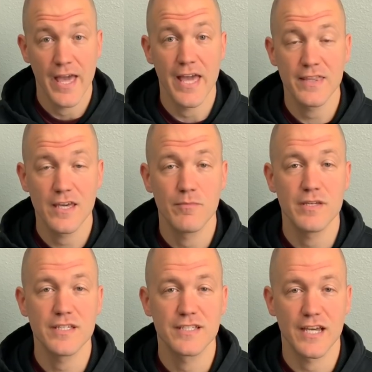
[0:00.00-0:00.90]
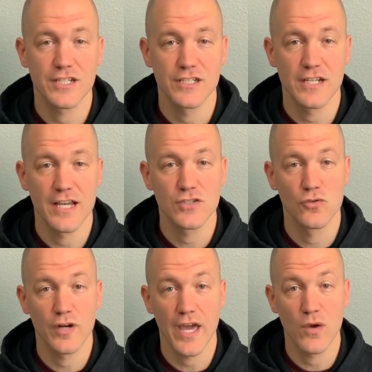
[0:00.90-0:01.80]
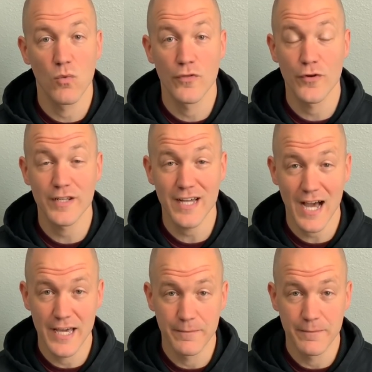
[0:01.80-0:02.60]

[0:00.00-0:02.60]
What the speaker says: In the MBE section, I scored a 139.